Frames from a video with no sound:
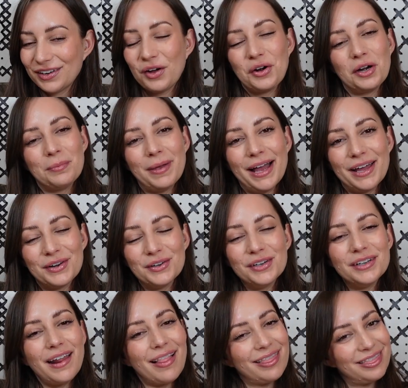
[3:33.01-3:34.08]
on our
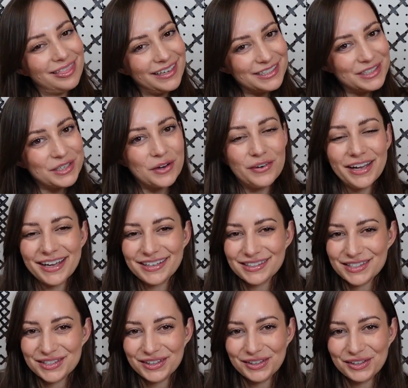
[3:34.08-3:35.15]
pattern, let's go ahead
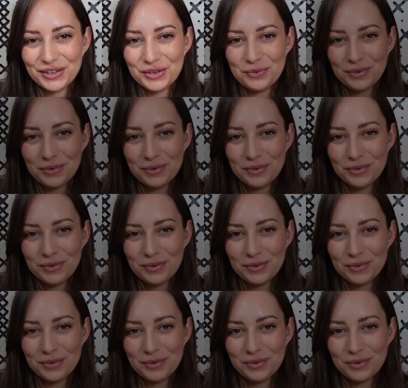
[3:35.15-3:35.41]
and start a new